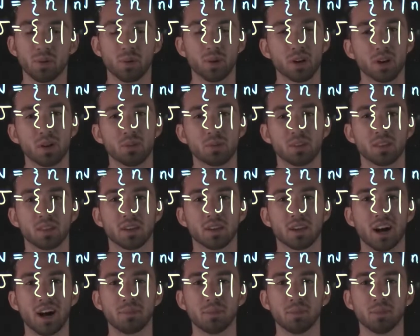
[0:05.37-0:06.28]
working with the
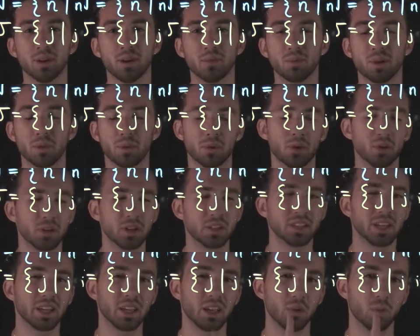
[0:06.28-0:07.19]
complement, we were only
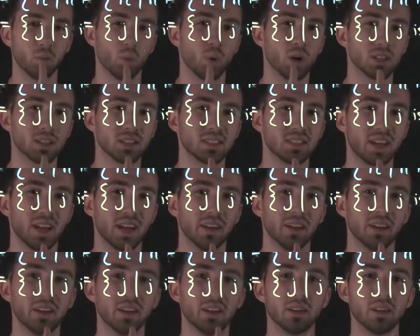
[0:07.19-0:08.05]
taking one set,